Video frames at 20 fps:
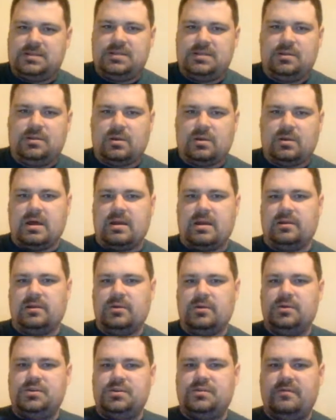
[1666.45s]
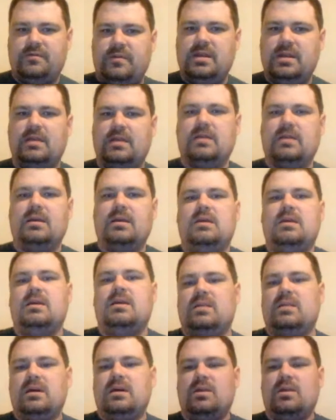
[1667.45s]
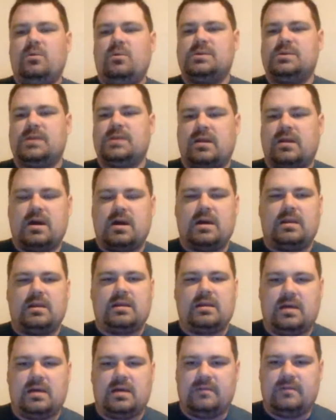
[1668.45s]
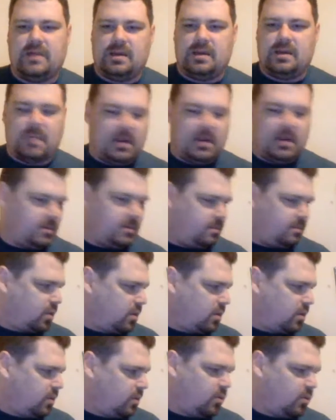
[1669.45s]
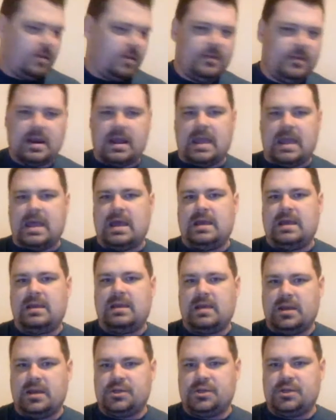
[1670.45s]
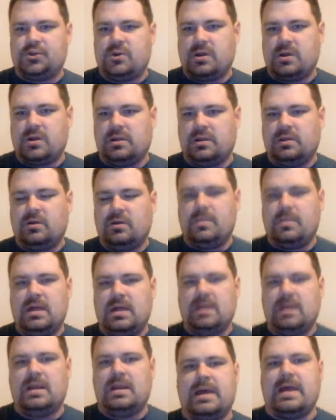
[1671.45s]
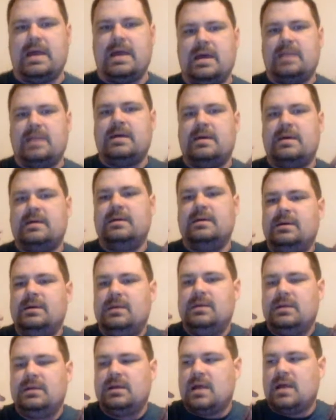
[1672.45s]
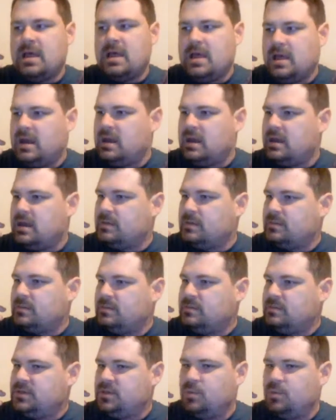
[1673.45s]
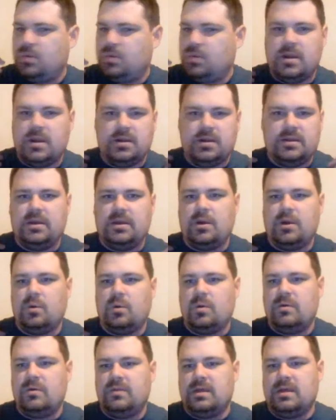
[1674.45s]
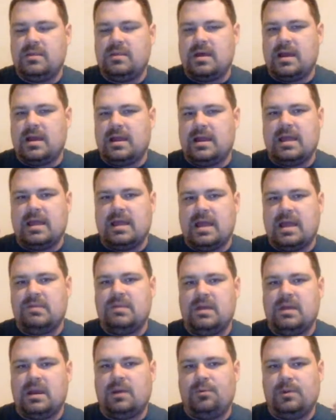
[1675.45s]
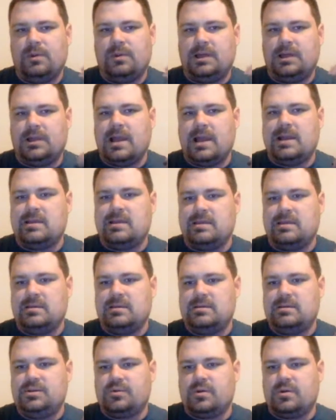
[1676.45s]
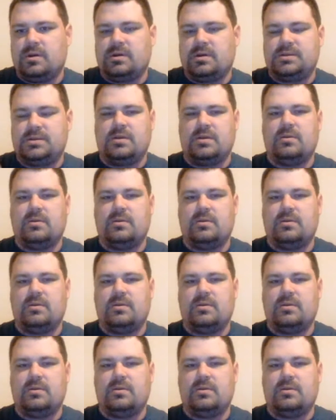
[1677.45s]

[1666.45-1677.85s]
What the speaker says: kind of loose fitting. The other ones I got, kind of like my purple one that I had, kind of shrunk a little bit, and I had a Super Nintendo one that I had that I really liked that shrunk. So